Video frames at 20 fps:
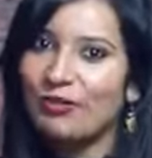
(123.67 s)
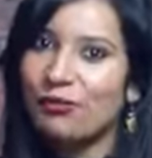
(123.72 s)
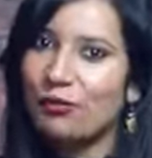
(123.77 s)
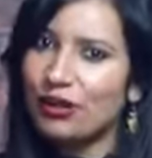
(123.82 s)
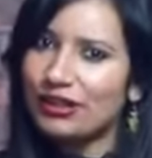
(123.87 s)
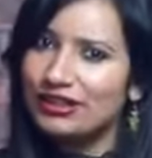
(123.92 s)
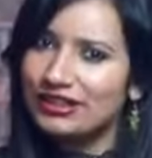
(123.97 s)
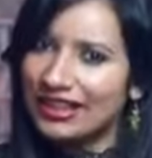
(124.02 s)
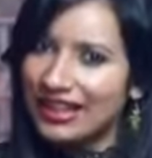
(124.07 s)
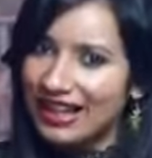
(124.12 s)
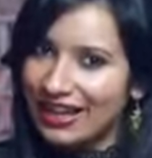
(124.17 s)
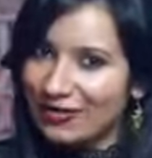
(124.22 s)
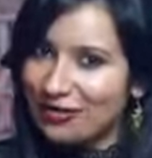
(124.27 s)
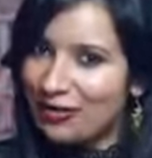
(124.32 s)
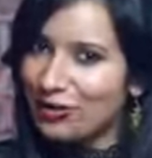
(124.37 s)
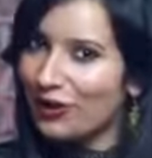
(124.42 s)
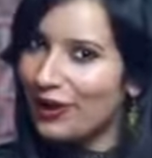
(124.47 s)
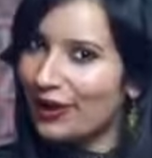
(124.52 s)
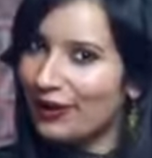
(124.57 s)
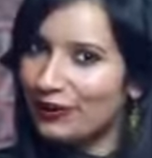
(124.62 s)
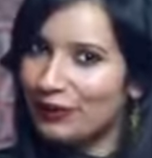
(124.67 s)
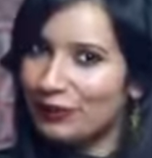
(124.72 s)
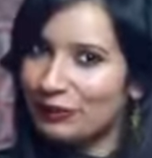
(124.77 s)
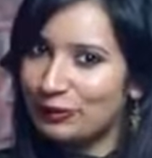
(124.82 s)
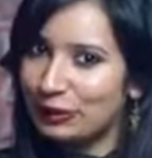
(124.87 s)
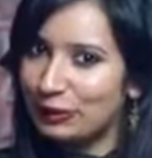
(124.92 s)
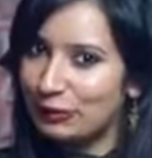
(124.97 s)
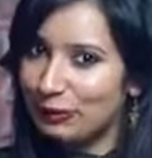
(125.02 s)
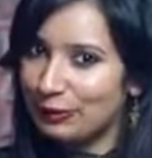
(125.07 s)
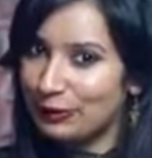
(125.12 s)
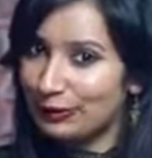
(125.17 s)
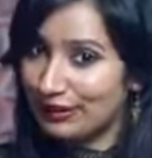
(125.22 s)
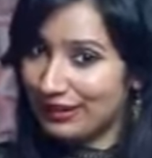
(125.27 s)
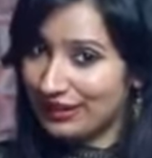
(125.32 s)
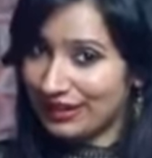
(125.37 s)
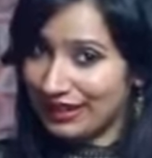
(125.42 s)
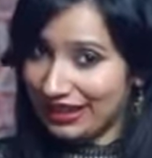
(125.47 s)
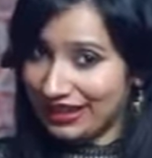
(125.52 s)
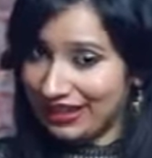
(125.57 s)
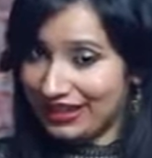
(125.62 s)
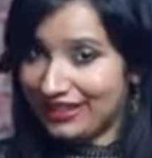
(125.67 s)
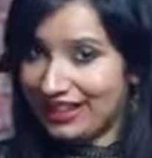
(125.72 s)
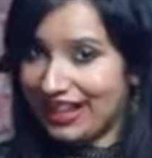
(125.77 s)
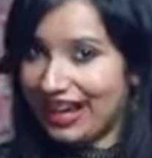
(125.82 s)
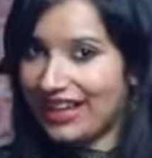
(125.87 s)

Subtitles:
Whatever other people say,